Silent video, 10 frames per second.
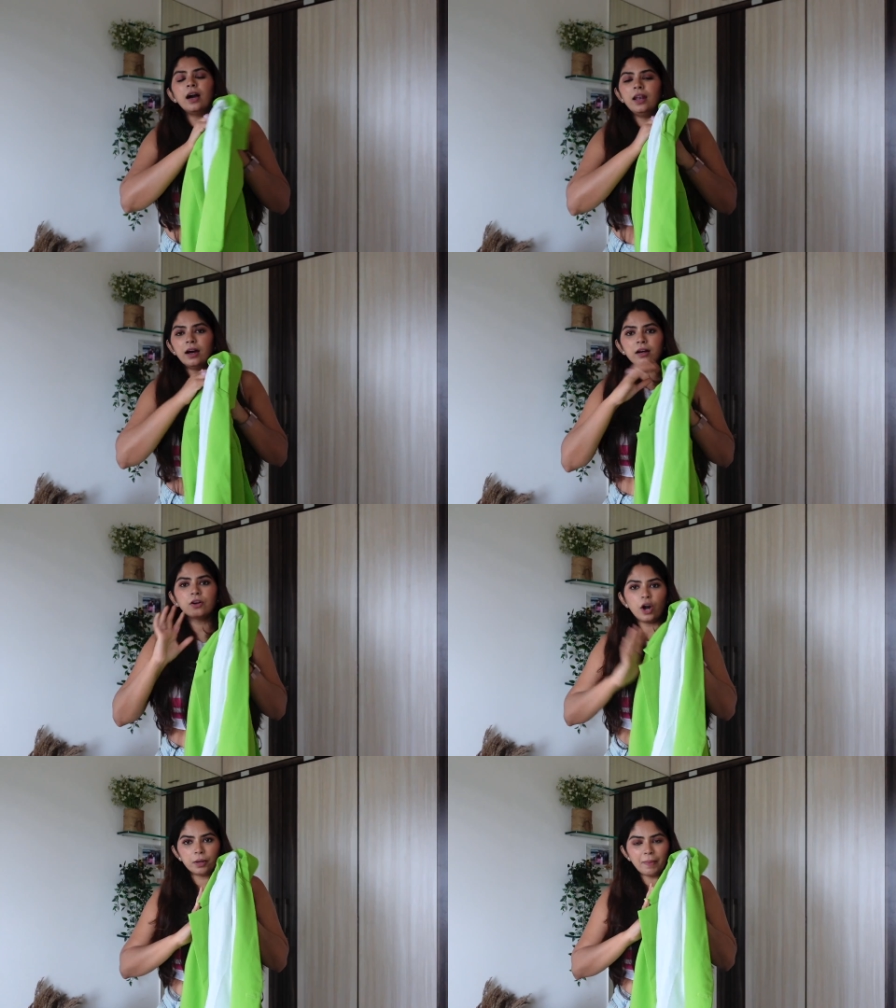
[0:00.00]
color
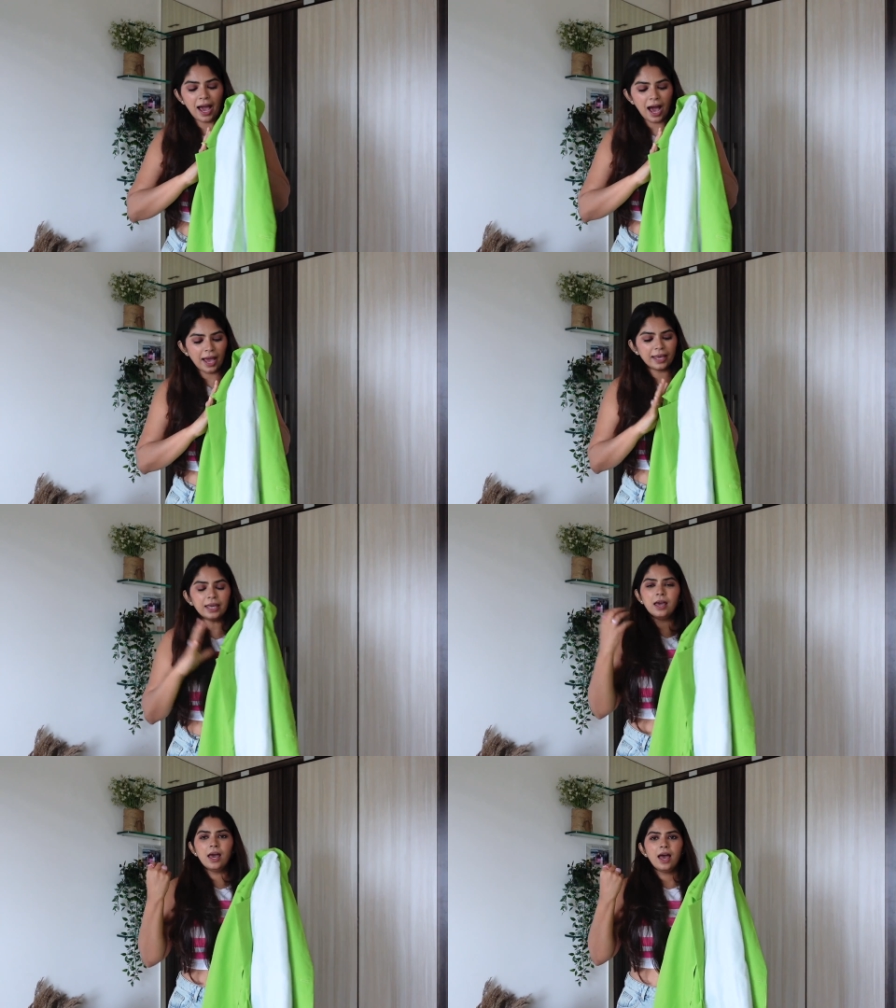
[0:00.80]
caught my eye.
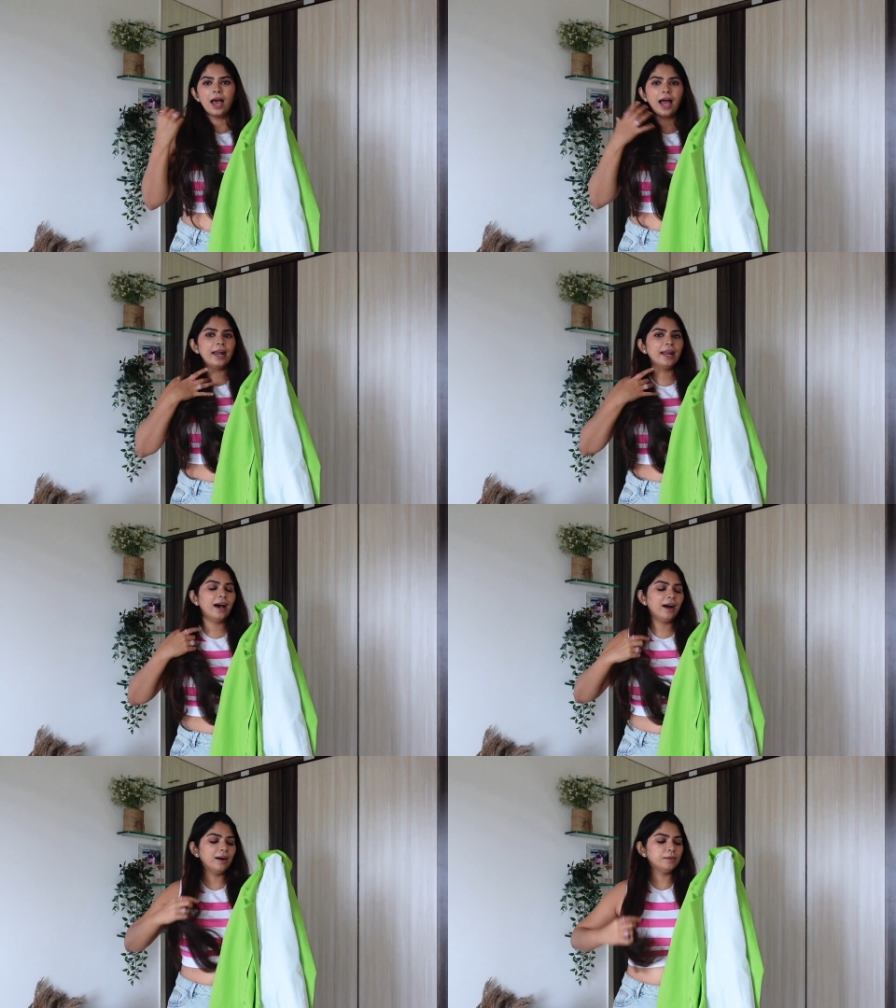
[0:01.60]

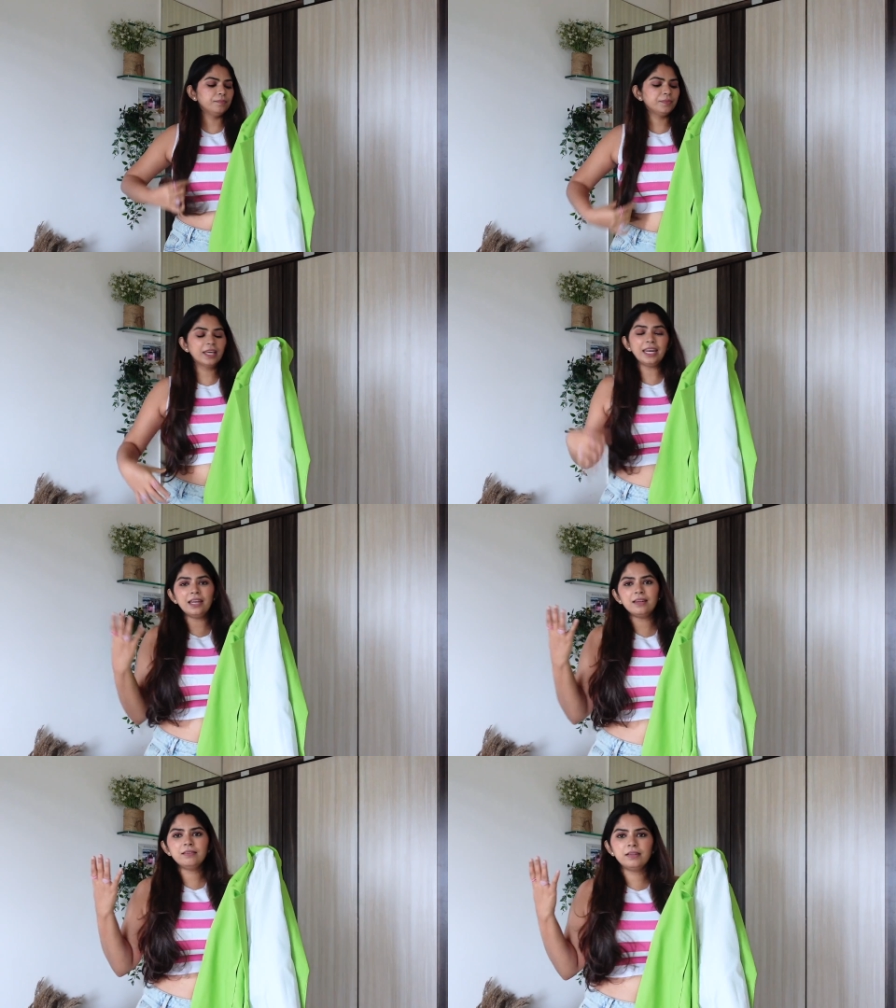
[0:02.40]
And green,